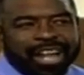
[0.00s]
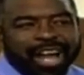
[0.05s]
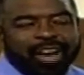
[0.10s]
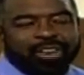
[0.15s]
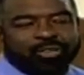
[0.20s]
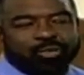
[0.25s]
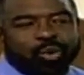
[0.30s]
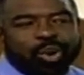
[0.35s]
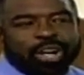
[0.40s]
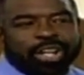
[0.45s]

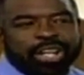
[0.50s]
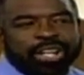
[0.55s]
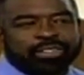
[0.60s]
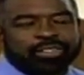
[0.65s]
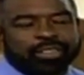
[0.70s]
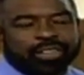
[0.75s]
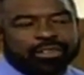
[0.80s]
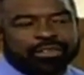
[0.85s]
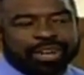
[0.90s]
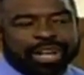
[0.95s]
I was
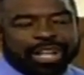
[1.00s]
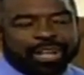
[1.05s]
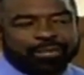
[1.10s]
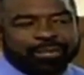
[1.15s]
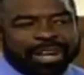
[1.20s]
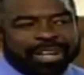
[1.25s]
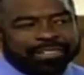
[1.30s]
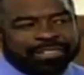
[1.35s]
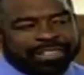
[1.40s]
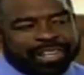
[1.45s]
working to
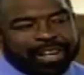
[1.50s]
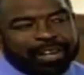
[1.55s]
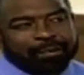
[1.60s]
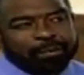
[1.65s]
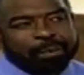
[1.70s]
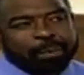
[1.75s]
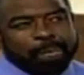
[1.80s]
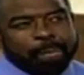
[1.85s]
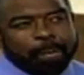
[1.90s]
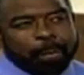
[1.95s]
develop myself.